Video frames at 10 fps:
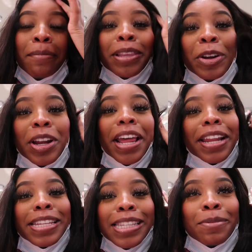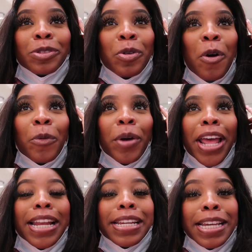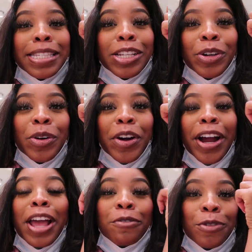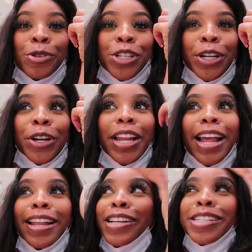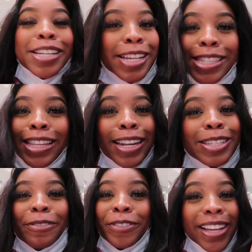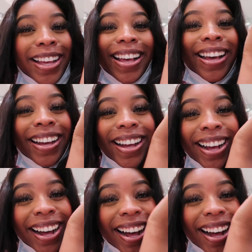I'm literally in the same store with Dess Dior and Future. Like, that shit is lit as fuck.